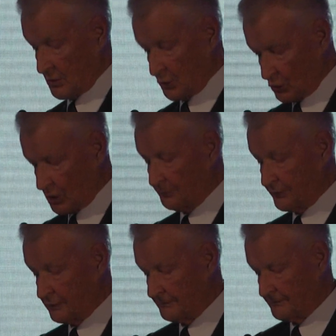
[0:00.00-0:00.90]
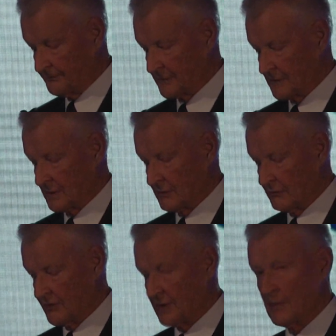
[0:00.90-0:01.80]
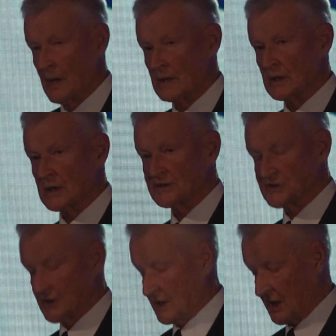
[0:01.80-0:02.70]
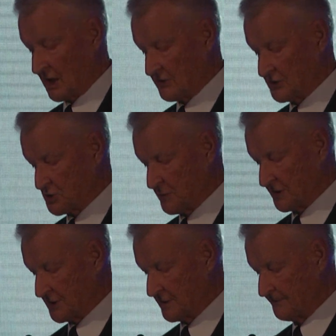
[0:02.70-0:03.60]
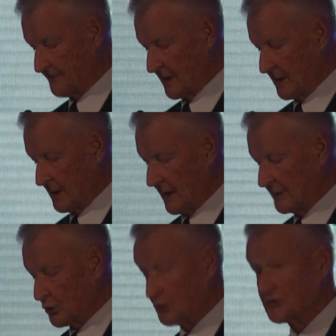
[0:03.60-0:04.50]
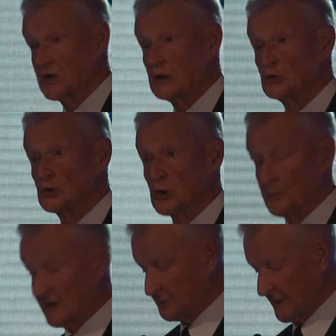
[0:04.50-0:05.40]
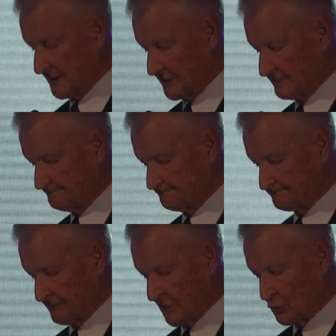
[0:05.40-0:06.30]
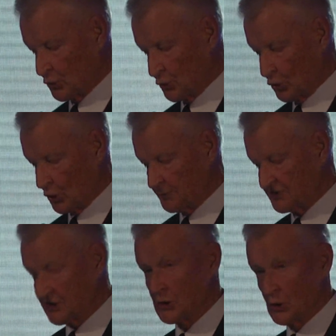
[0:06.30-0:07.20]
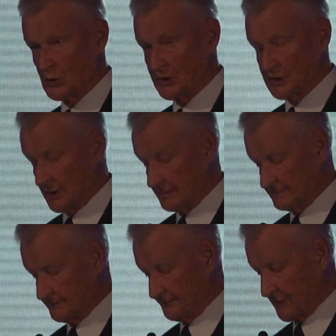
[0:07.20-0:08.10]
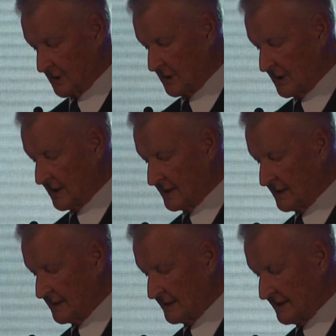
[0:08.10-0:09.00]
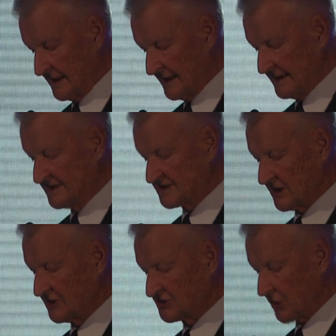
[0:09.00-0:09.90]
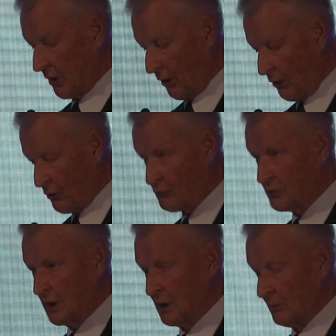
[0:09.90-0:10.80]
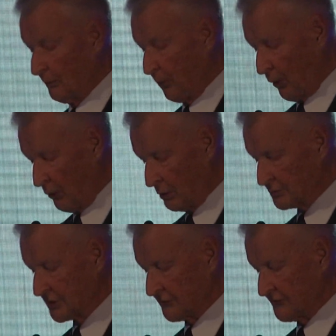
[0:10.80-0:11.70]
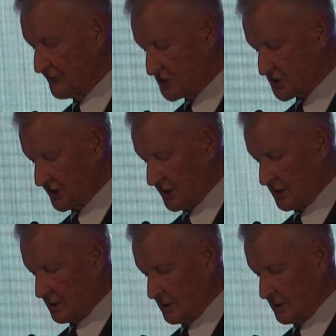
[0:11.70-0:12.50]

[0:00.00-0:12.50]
Europe, with America's encouragement and continued commitment to Europe's security, needs its own bold vision